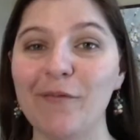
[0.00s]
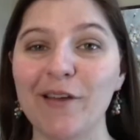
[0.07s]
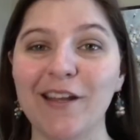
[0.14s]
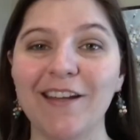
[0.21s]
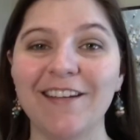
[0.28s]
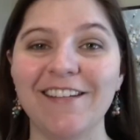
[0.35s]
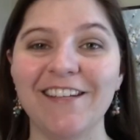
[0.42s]
I'm
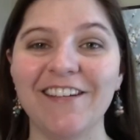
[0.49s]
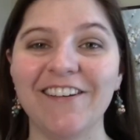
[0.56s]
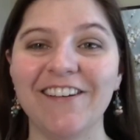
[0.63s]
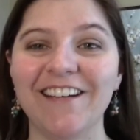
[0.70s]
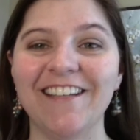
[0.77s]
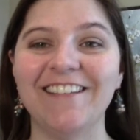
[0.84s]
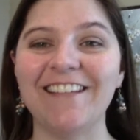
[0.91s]
going to
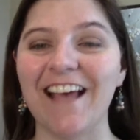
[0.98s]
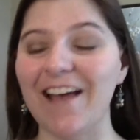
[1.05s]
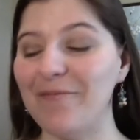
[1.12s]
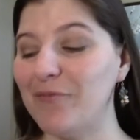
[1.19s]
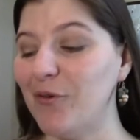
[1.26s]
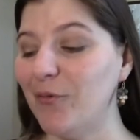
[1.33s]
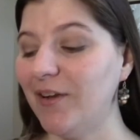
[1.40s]
do is
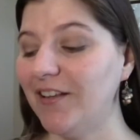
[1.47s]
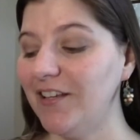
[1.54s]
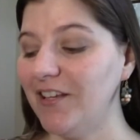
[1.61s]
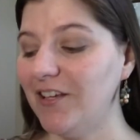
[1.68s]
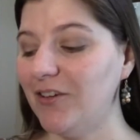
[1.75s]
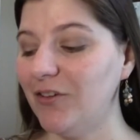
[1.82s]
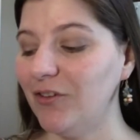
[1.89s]
I'm going to
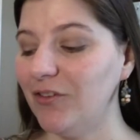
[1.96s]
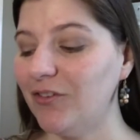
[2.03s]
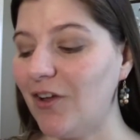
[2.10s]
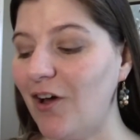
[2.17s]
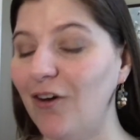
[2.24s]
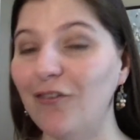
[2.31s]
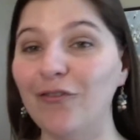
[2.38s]
use
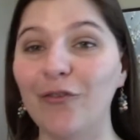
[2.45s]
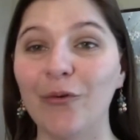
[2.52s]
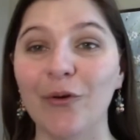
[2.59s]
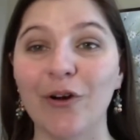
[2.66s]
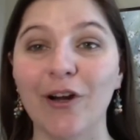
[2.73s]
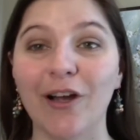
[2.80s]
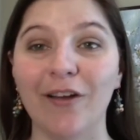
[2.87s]
all
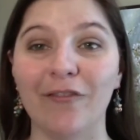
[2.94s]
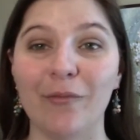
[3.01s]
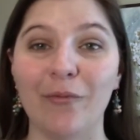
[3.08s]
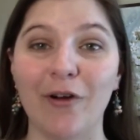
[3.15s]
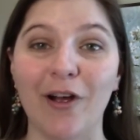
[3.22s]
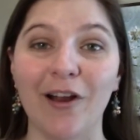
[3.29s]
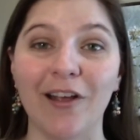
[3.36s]
4 of the
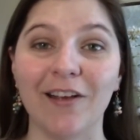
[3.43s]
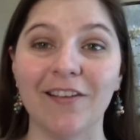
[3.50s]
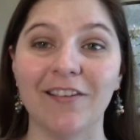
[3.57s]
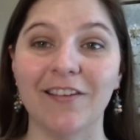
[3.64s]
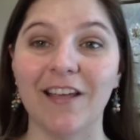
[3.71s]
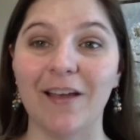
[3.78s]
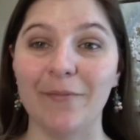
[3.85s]

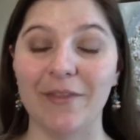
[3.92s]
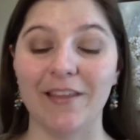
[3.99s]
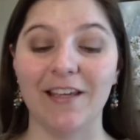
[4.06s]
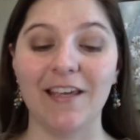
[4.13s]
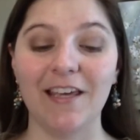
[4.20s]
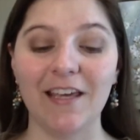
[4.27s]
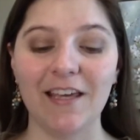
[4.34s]
products that come in the
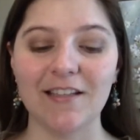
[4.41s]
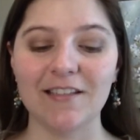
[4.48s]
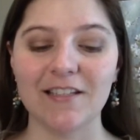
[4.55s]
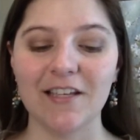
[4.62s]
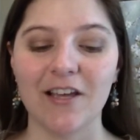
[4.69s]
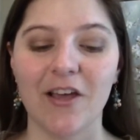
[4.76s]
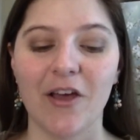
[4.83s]
kit.